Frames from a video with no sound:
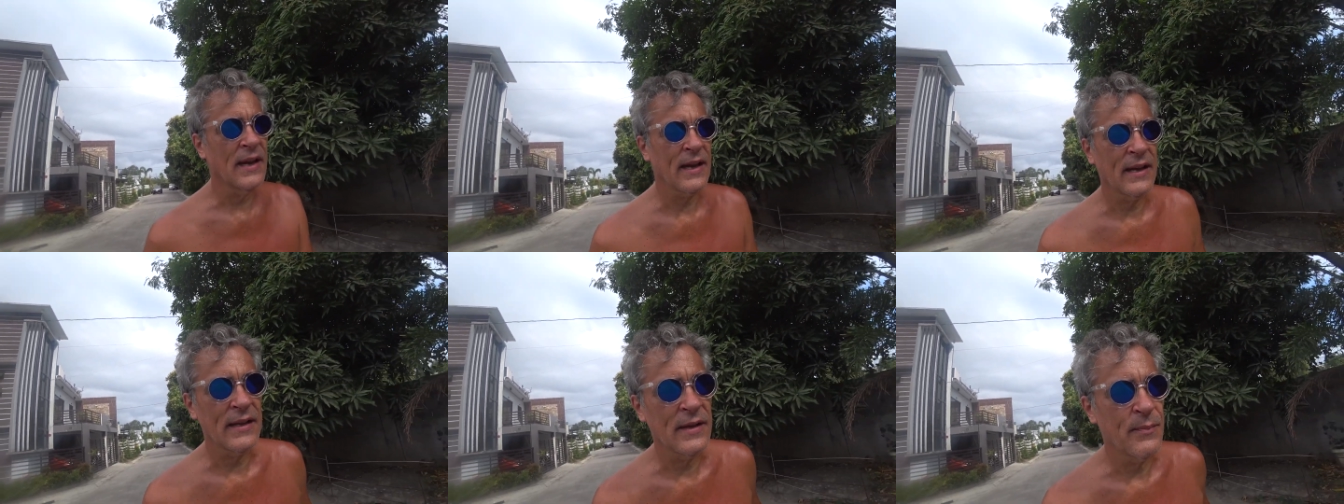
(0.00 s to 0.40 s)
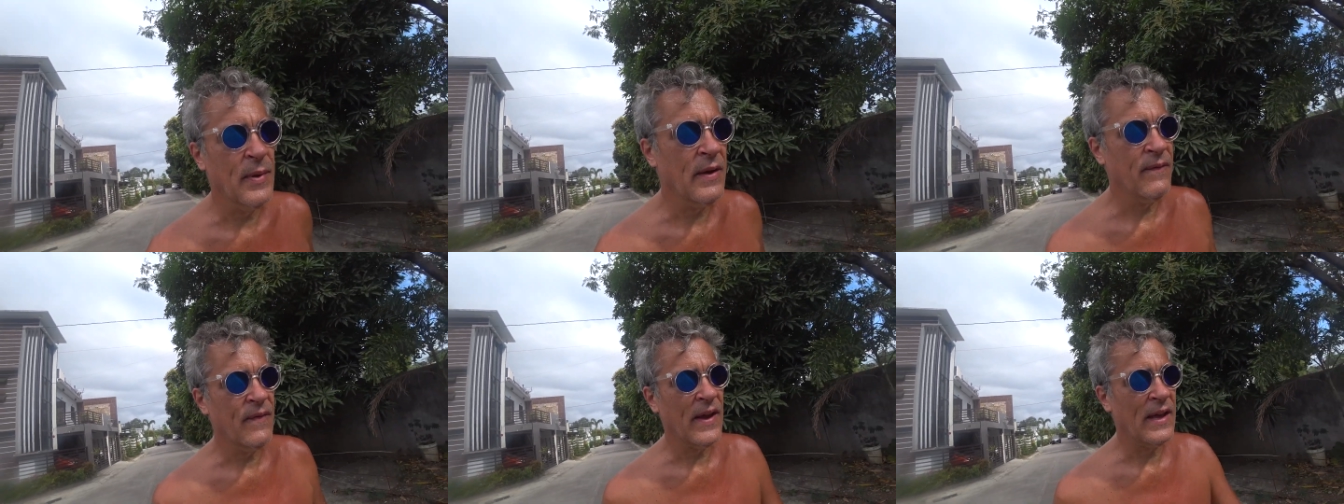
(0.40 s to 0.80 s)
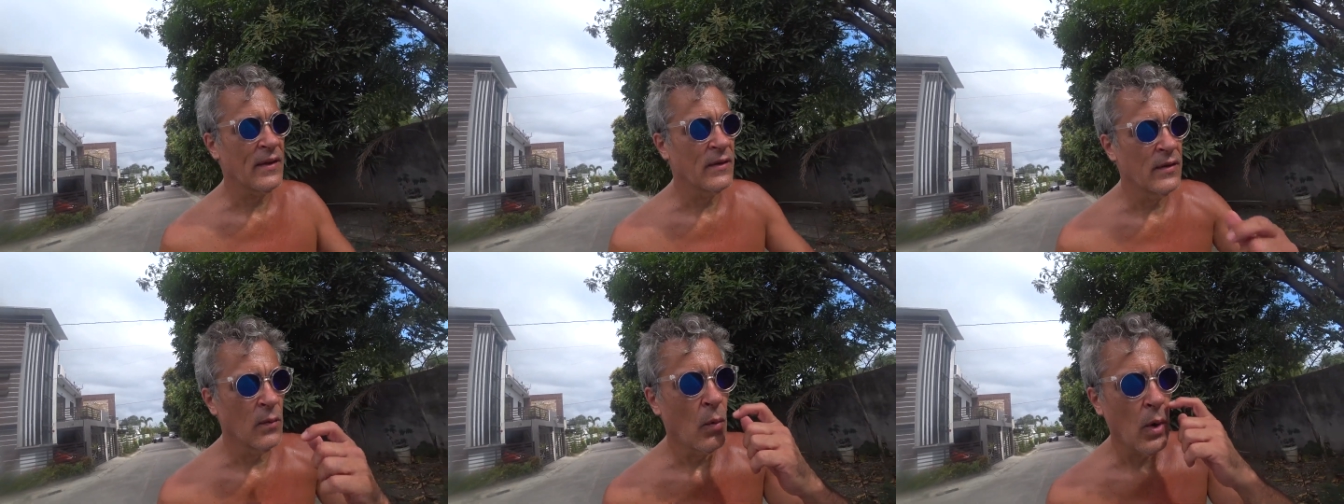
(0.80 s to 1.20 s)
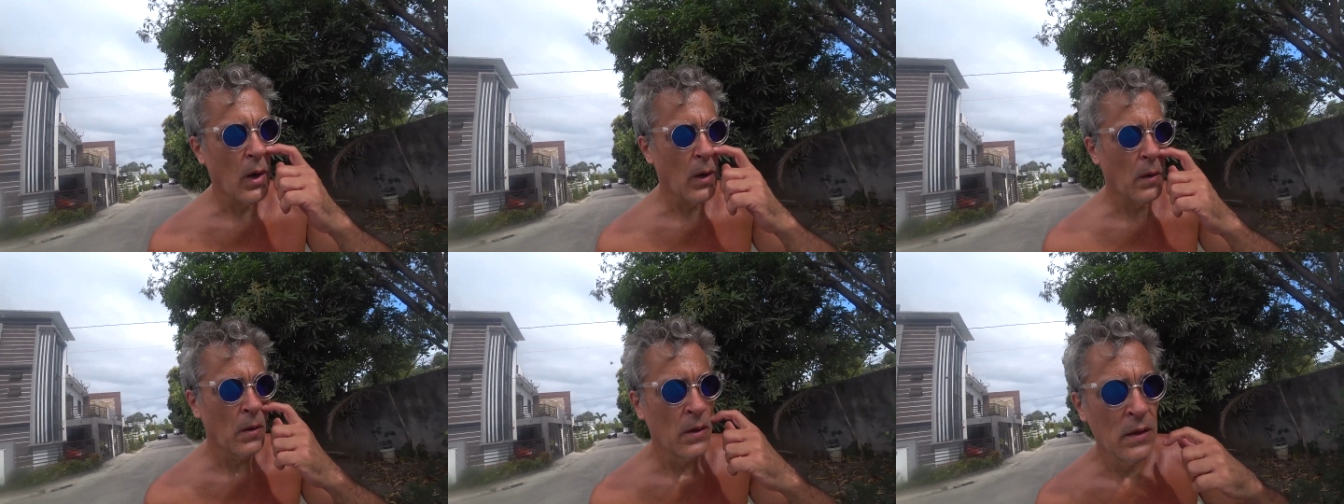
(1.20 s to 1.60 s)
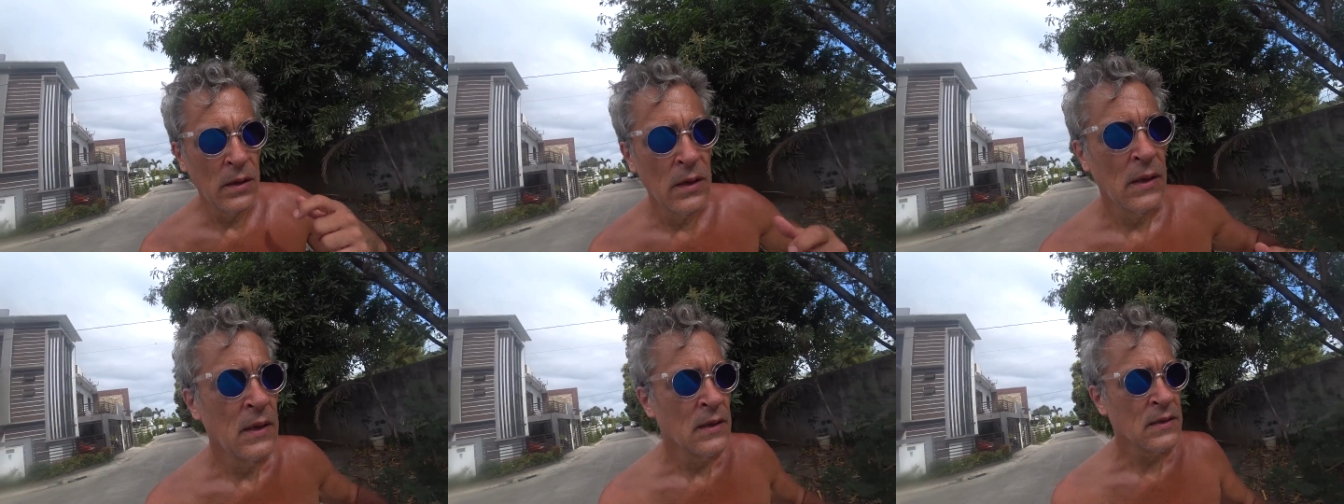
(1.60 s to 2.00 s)
I got the big fan on the wall.
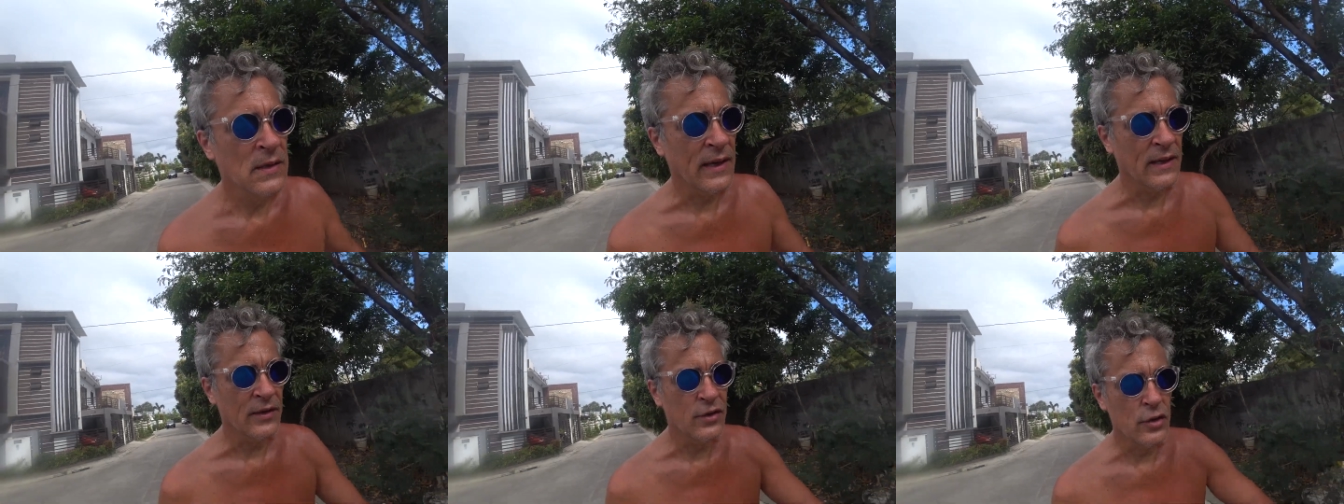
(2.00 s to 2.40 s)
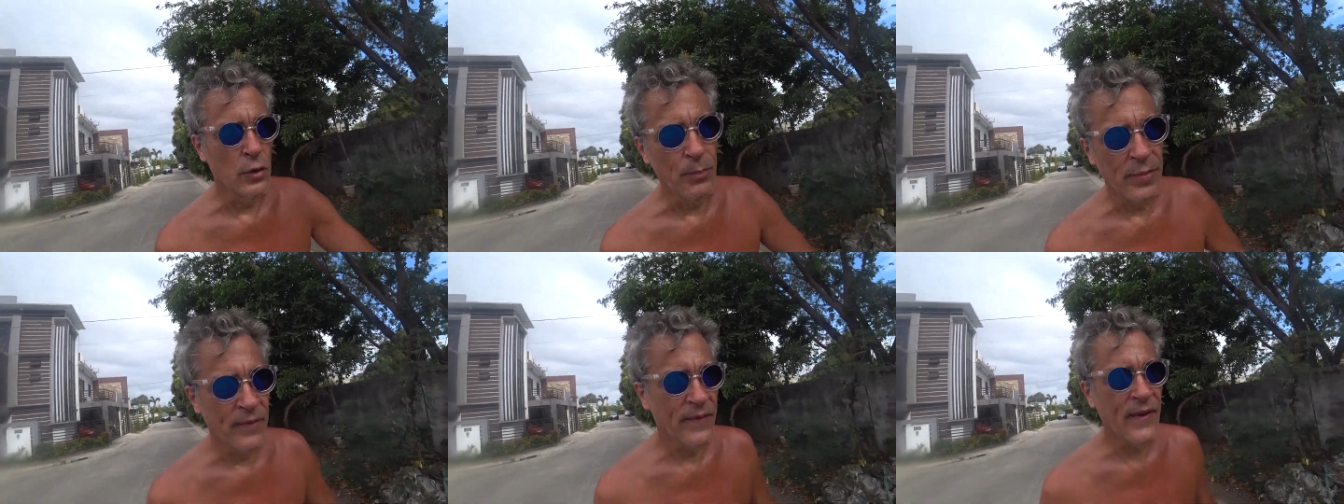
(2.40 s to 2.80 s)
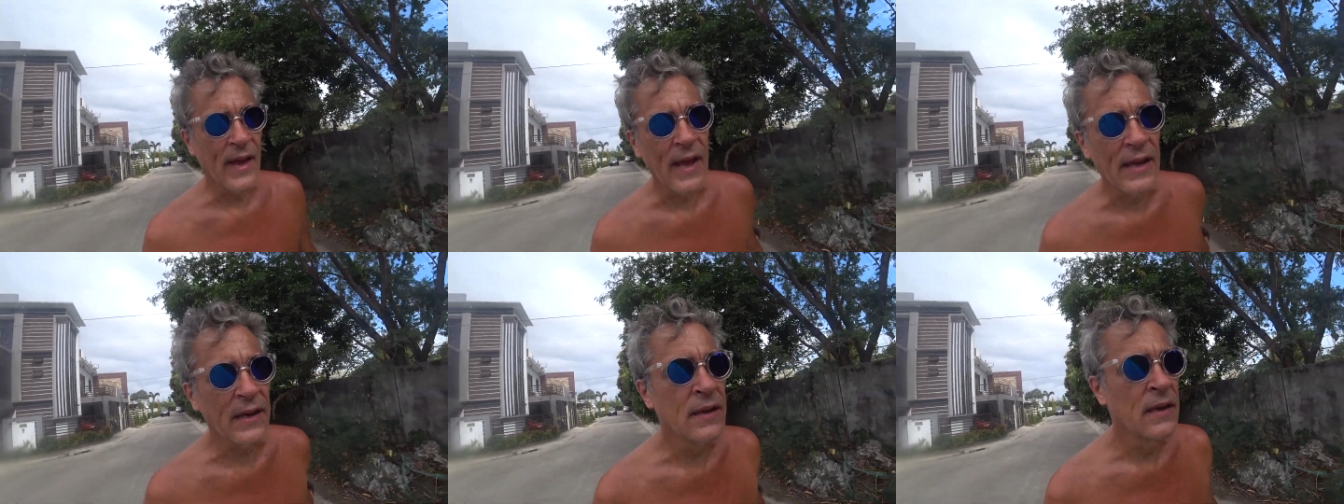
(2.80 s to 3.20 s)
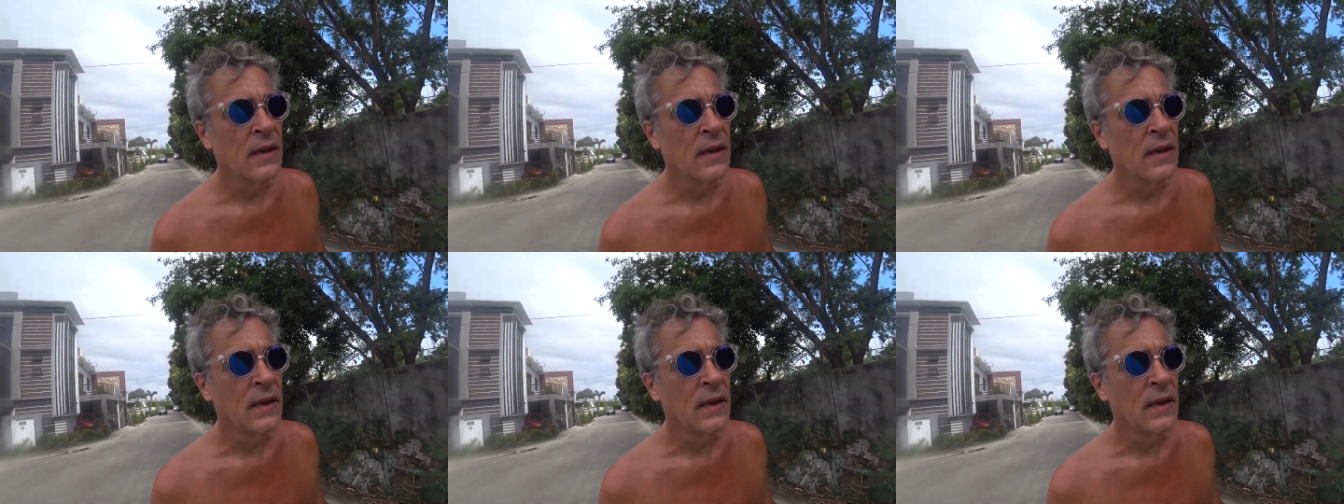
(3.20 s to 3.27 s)
It's like a super fan.